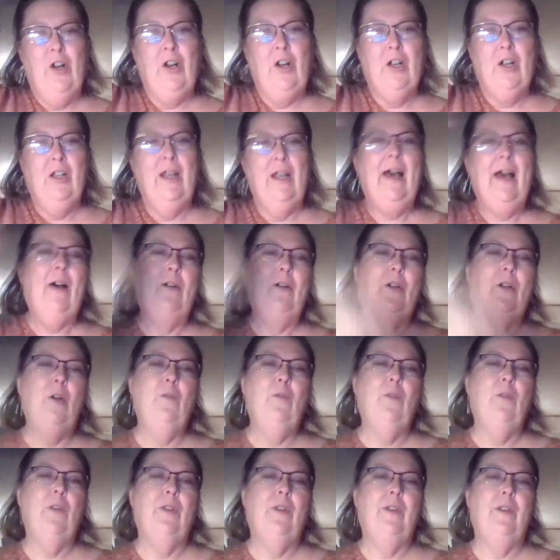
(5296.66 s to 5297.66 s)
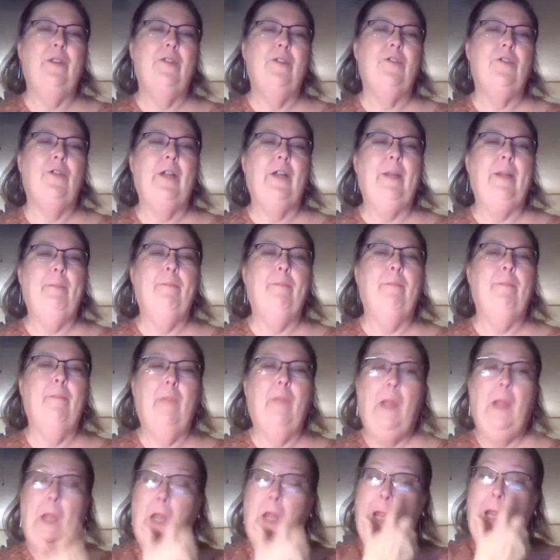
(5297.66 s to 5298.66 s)
cloud over the stream.
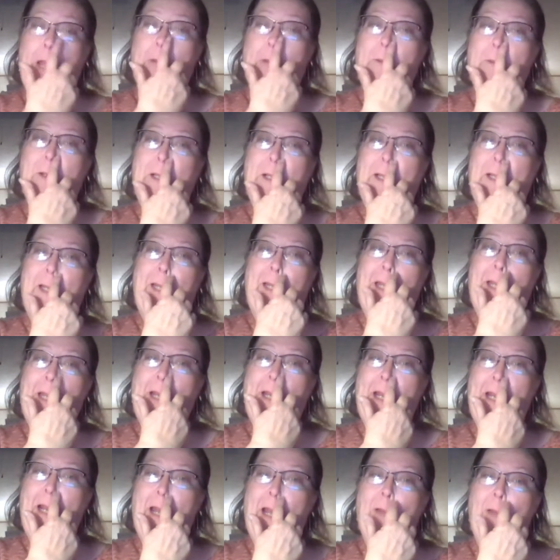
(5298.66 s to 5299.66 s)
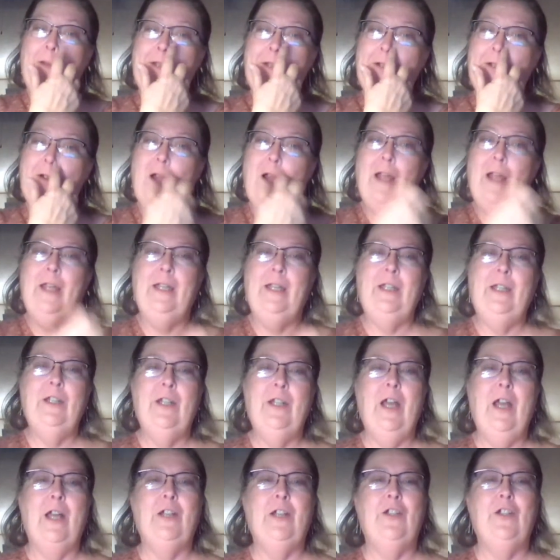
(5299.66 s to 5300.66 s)
It really did. And I was trying
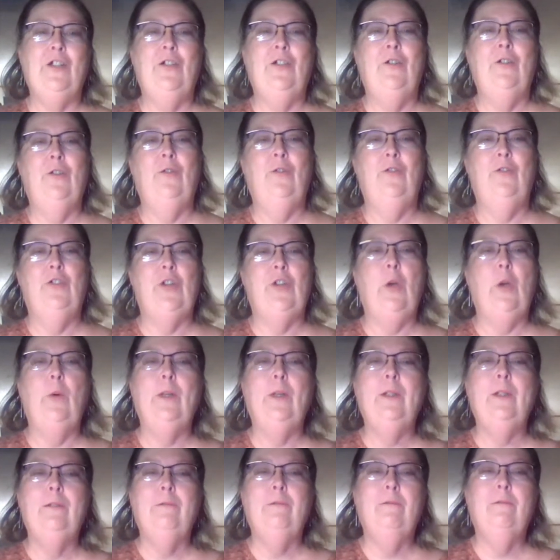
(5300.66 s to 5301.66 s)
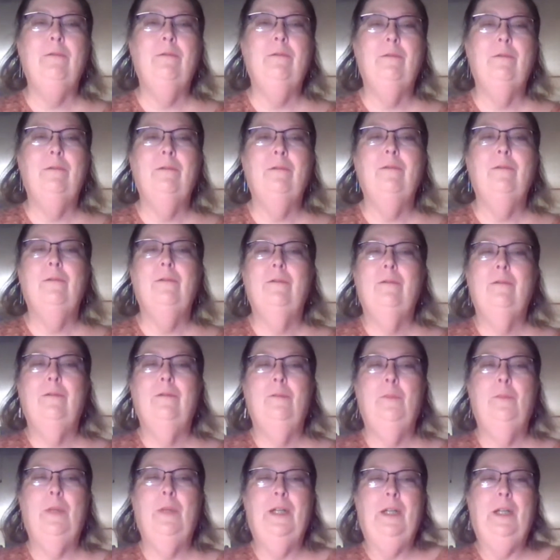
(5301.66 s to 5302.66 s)
not to show it,
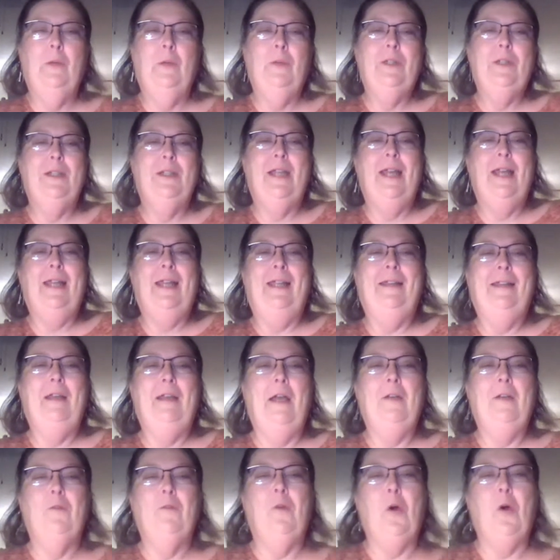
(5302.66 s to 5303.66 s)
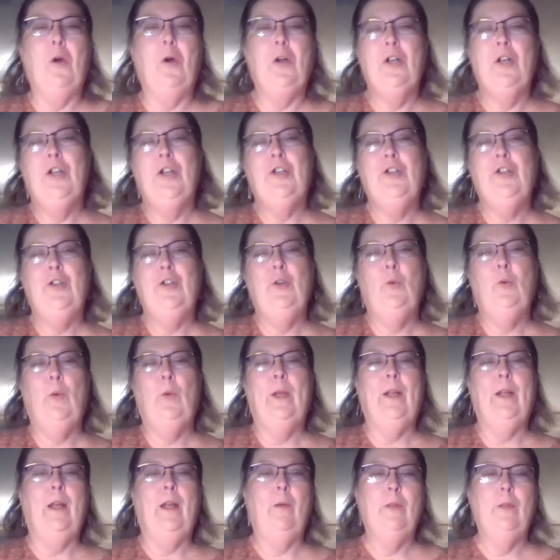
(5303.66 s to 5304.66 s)
but it was getting kind of hard to do
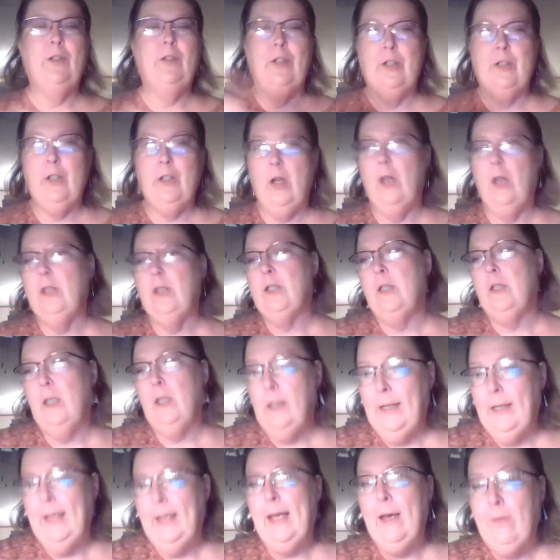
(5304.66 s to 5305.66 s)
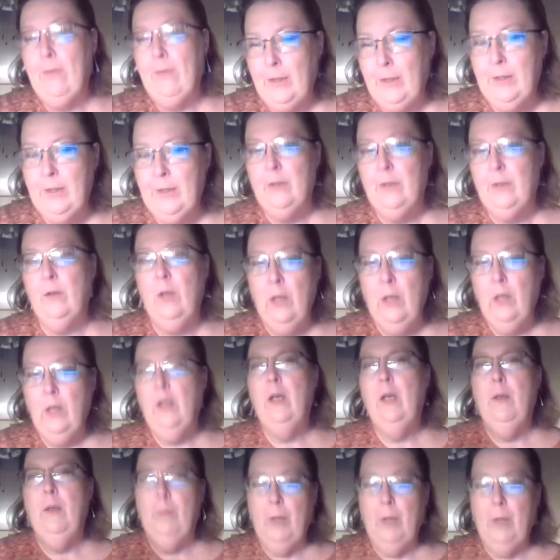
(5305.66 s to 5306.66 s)
when I was just constantly having to
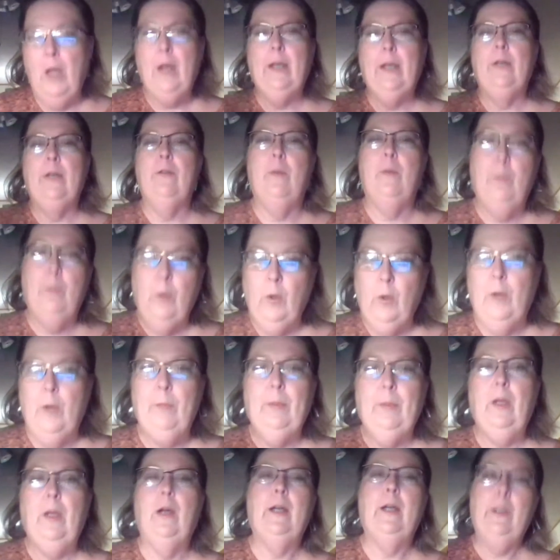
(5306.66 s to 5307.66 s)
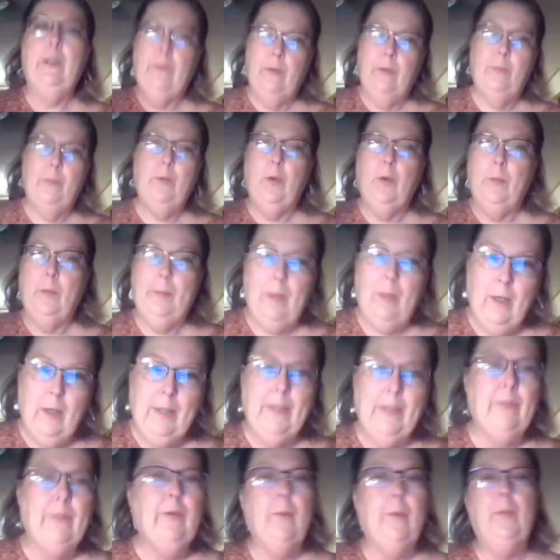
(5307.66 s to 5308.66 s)
block and report, block and report, block
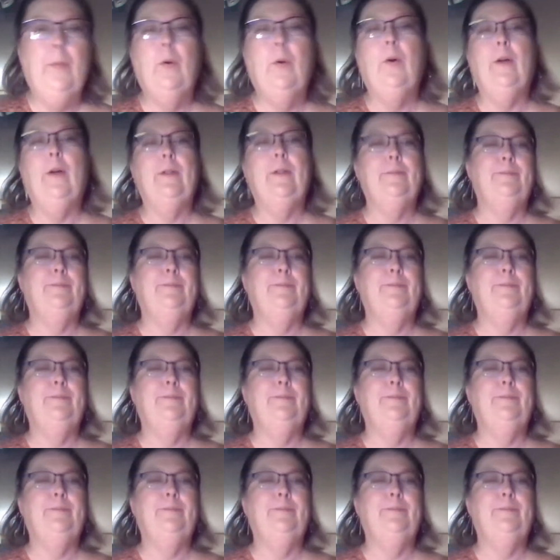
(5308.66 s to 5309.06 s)
and report.